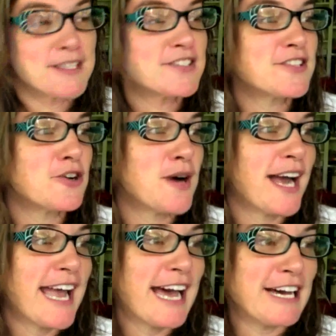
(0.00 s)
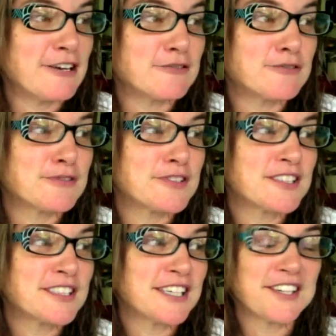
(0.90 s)
so I have
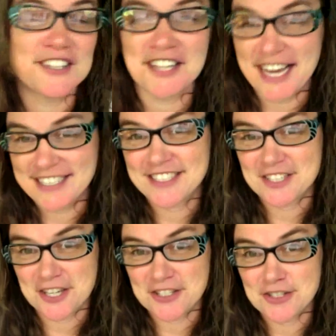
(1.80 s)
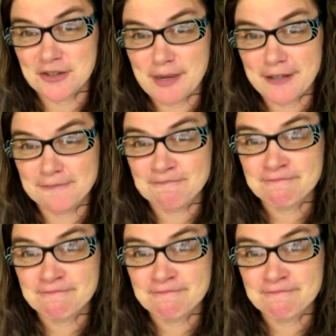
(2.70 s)
a lot to talk to you about.